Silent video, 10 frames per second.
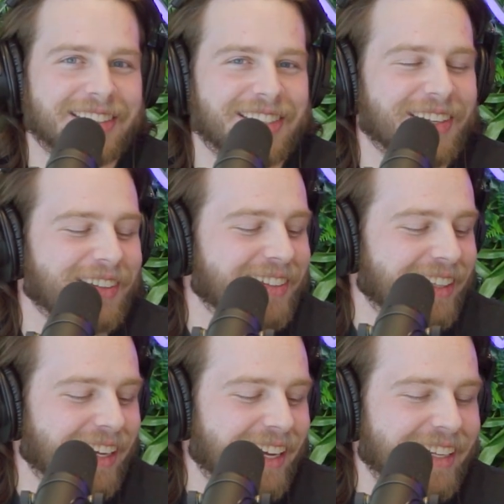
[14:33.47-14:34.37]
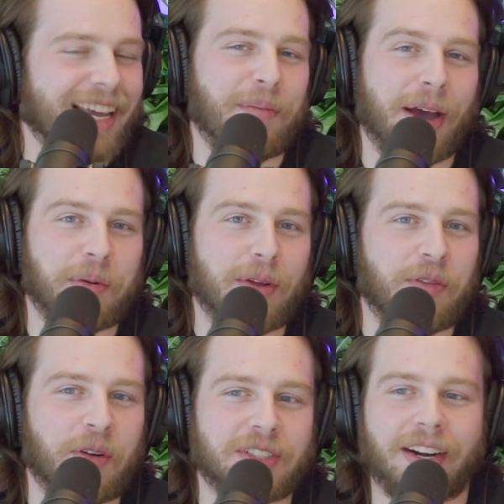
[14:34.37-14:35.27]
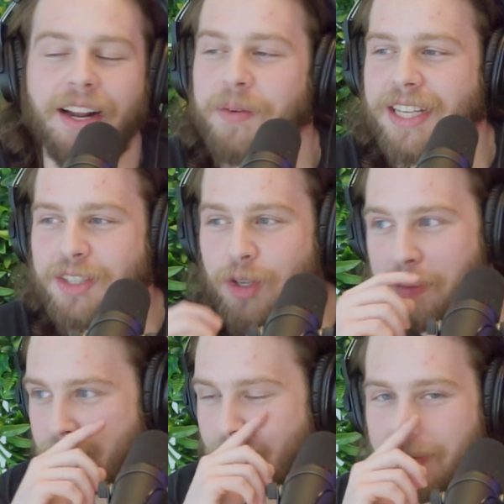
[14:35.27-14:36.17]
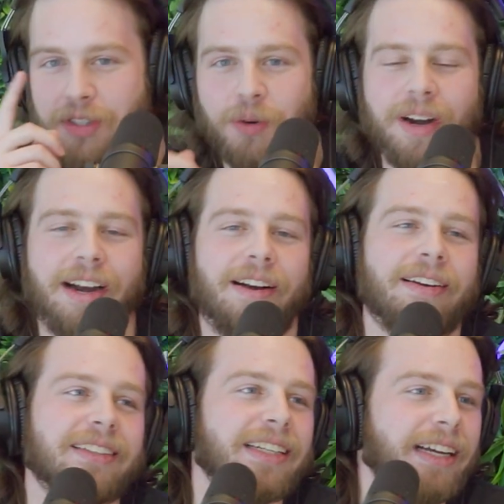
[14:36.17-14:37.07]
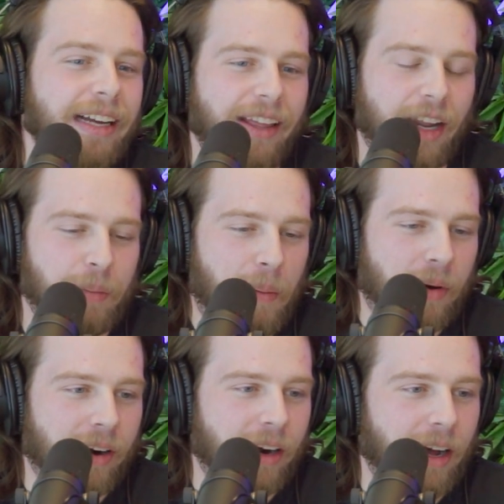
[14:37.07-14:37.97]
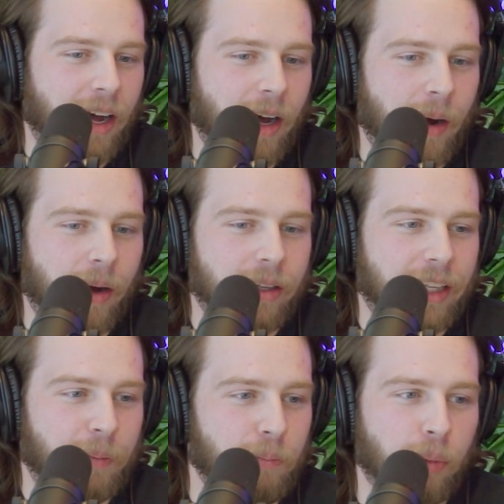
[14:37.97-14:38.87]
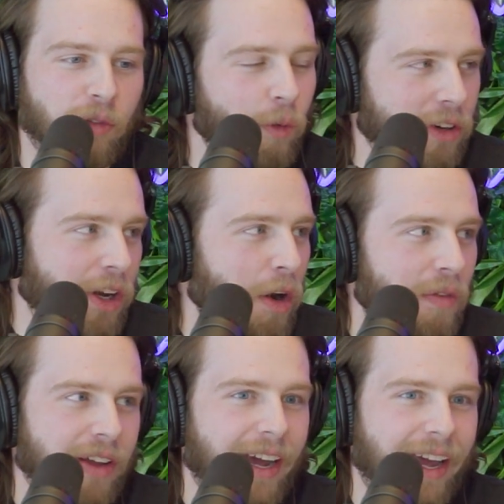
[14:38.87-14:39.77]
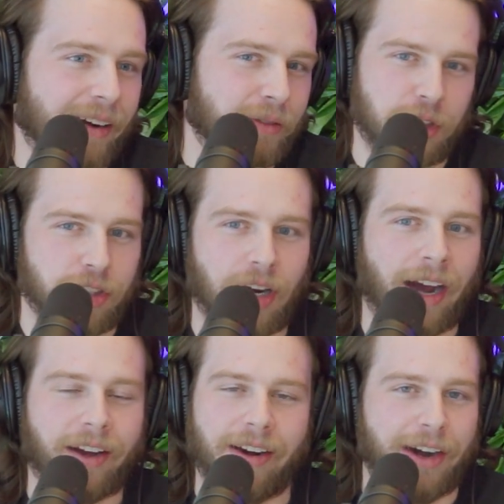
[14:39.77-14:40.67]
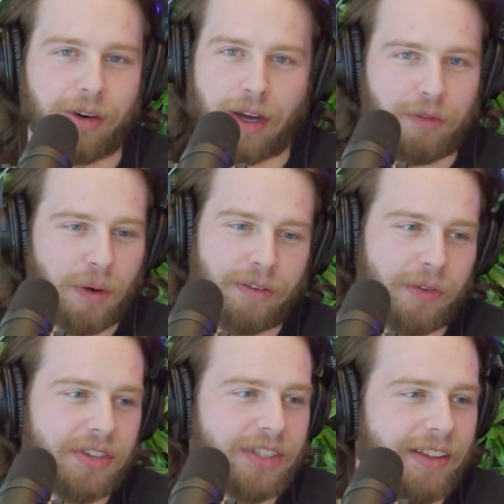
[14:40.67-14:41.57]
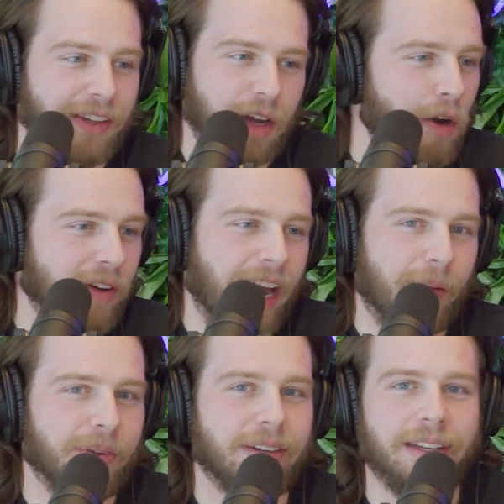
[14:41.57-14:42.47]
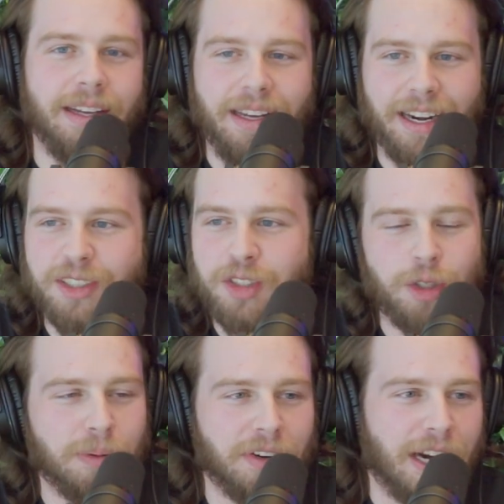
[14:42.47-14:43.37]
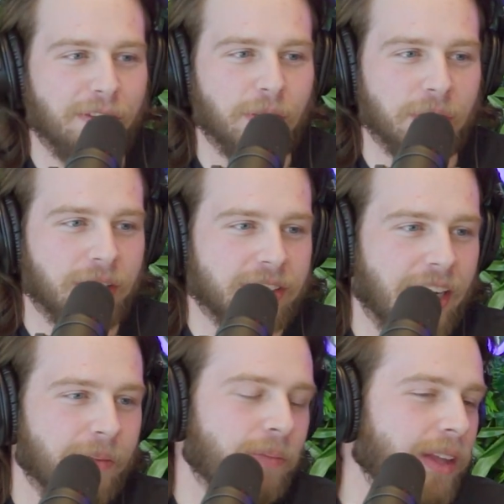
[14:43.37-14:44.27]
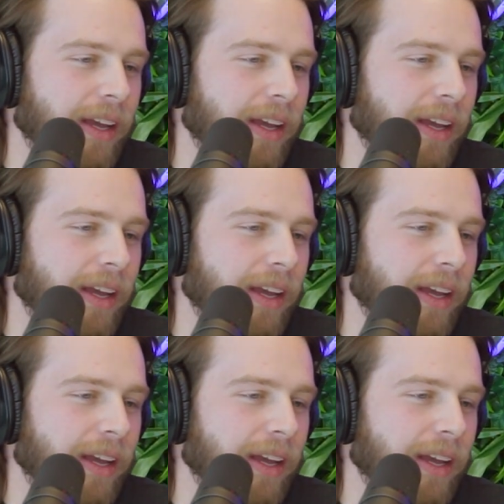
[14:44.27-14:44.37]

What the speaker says: So yeah, back when we first started, I always had super, super short hair. And then I remember like before COVID, I had just not gotten a haircut for whatever reason. And then COVID happened, and I had super long hair for a long time.